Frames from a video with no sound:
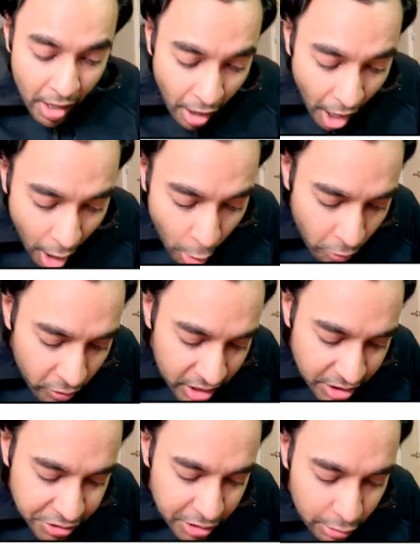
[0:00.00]
how will the
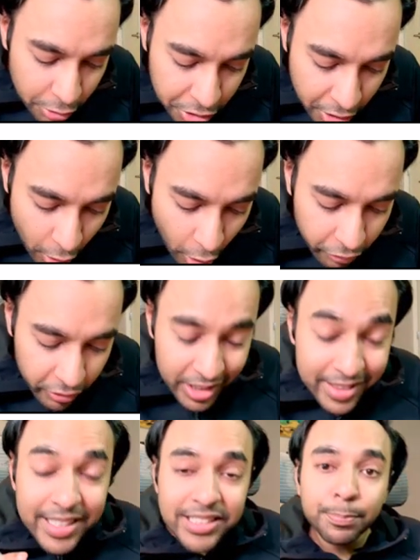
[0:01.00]
solution of
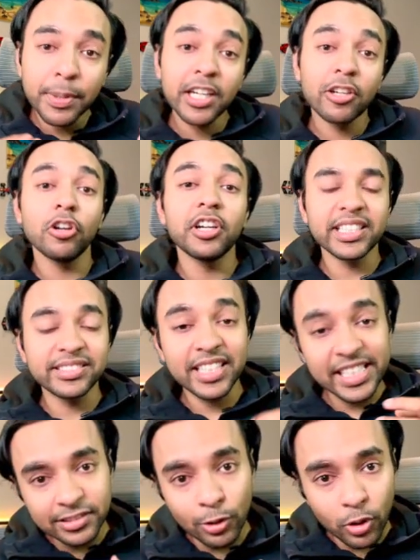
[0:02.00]
this particular test
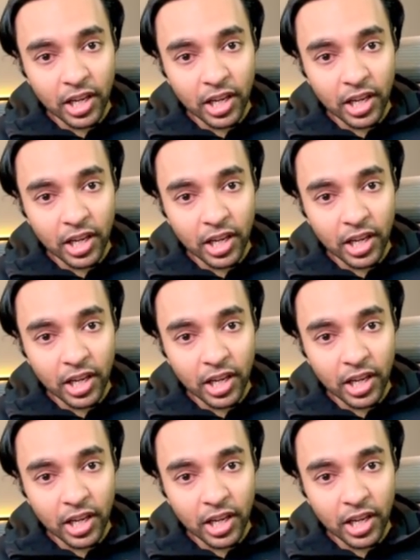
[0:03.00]
case look